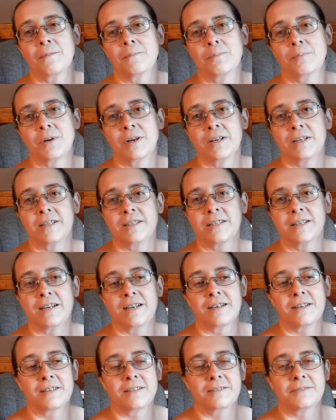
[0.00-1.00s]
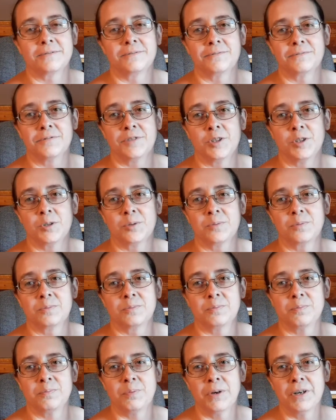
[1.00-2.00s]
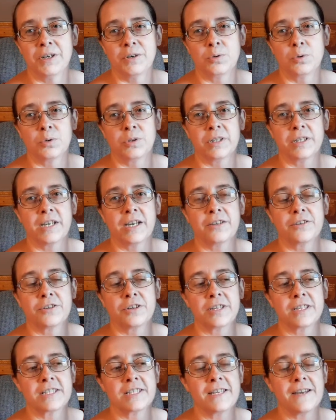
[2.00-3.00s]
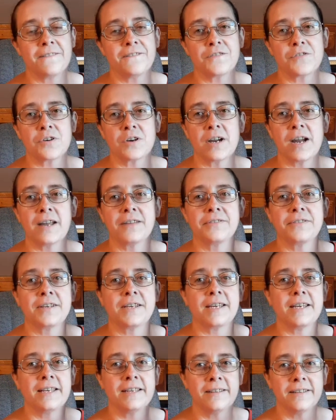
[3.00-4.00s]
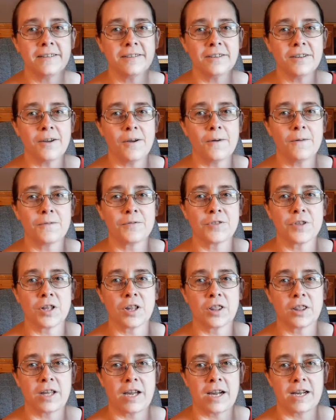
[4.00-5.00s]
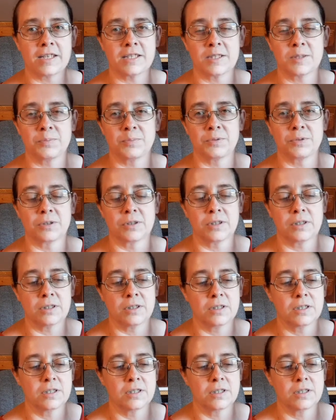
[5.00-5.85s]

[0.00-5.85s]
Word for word: but uh, they're pretty cool together, except for at the end of the last book